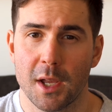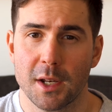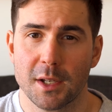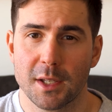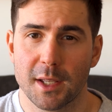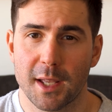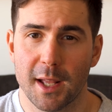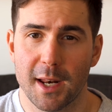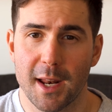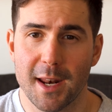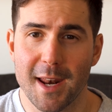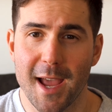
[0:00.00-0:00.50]

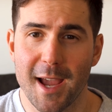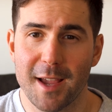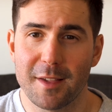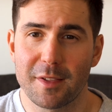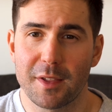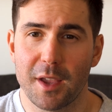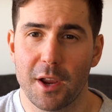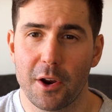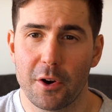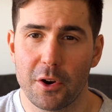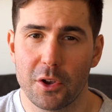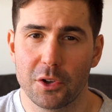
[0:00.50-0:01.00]
to get a
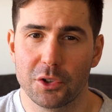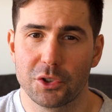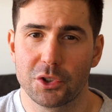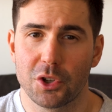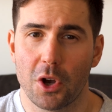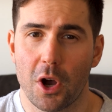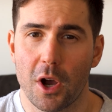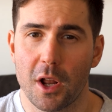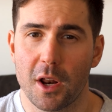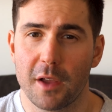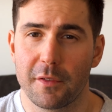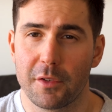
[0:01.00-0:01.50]
nice aerial
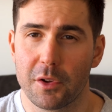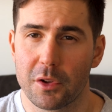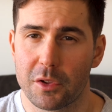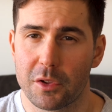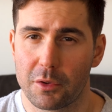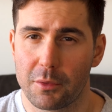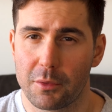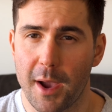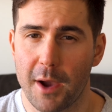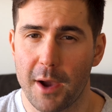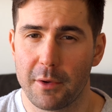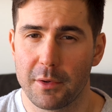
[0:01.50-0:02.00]
shot of your
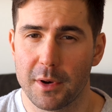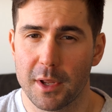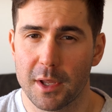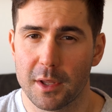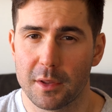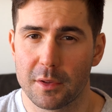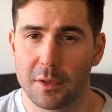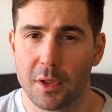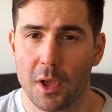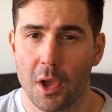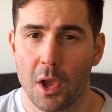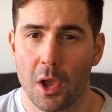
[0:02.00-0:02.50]

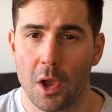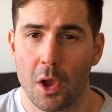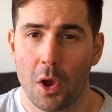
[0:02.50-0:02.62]
surroundings.